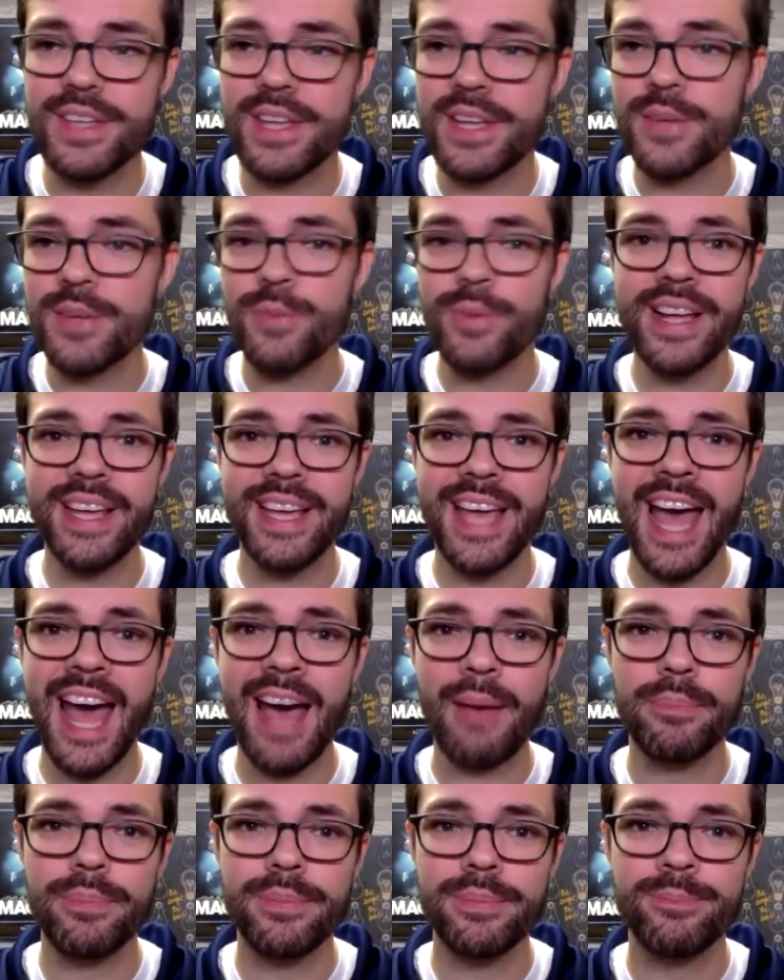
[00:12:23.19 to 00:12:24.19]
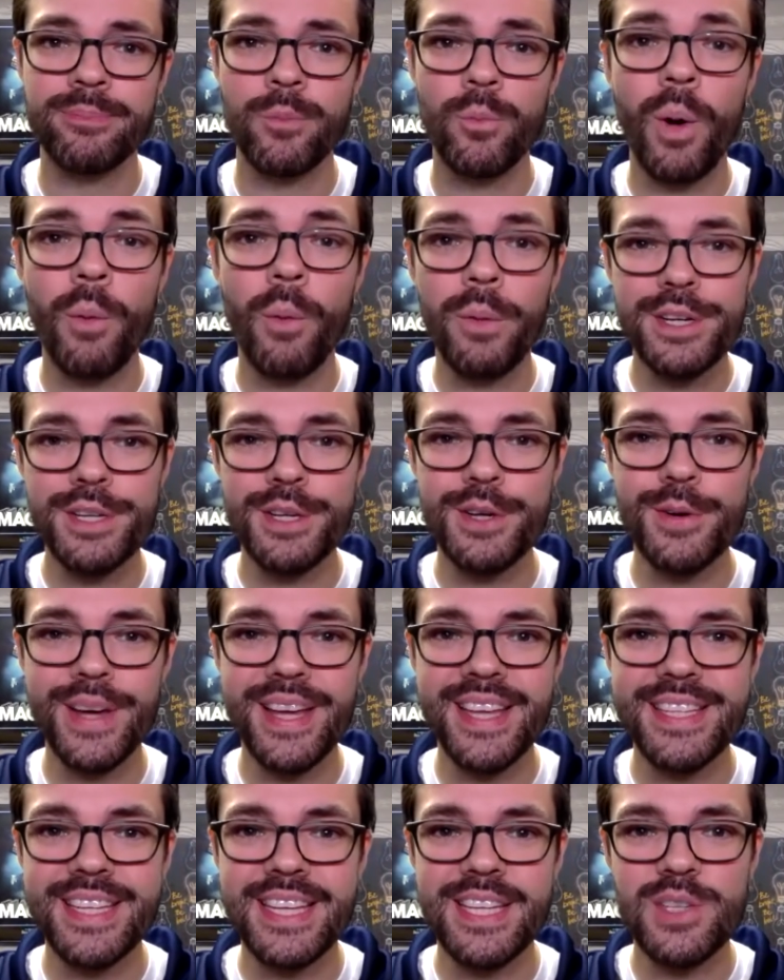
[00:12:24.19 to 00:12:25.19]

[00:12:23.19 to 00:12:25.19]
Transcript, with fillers: And to recap, what we do is,